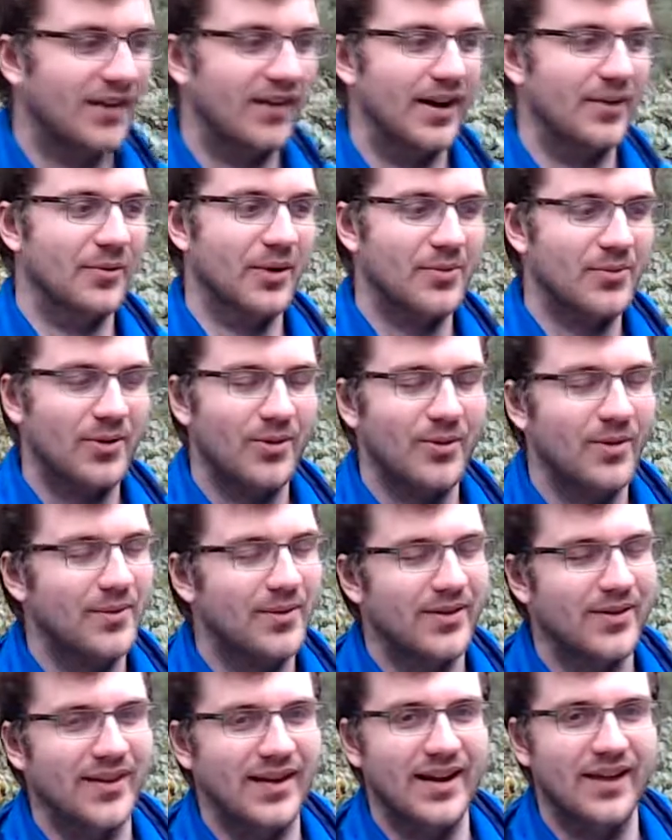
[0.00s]
one more one
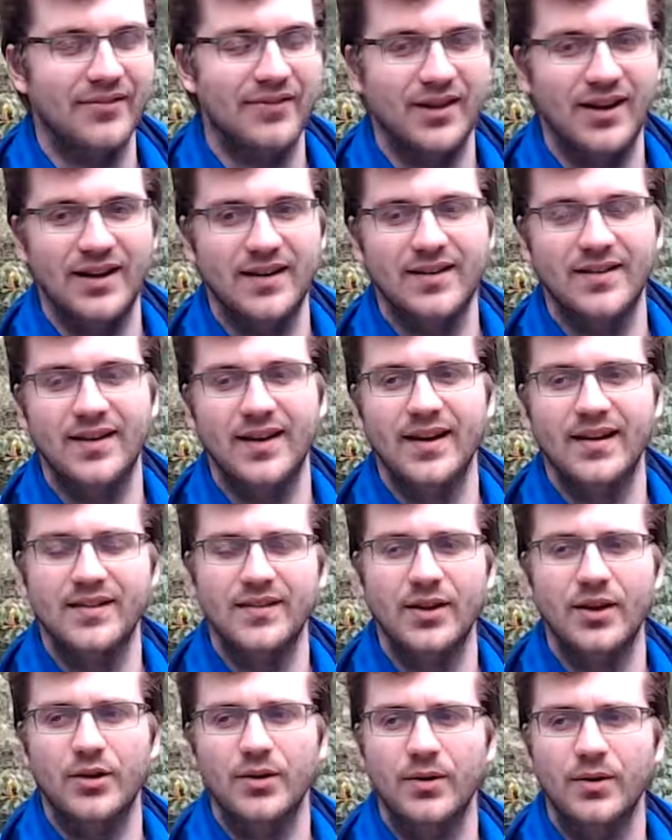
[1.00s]
more thing I forgot to say.
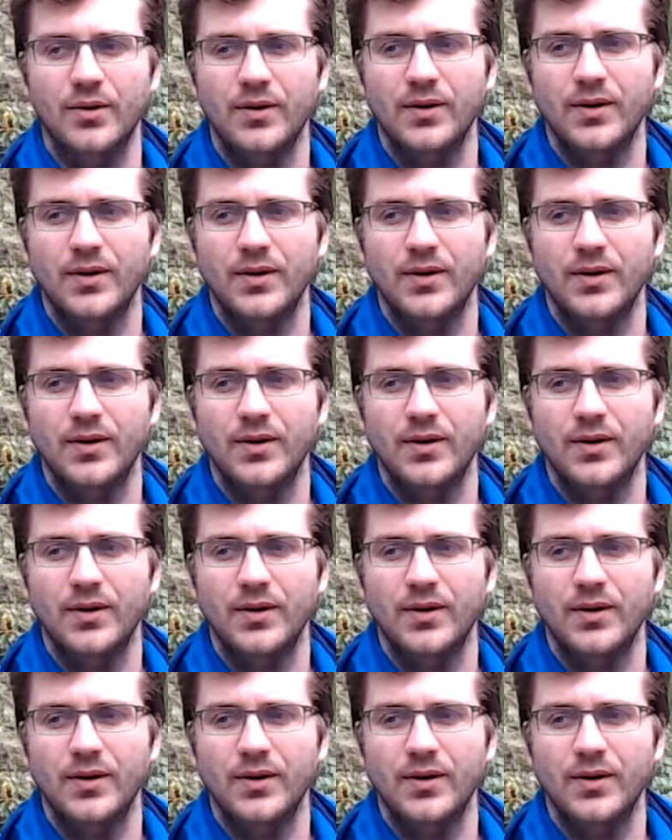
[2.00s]
So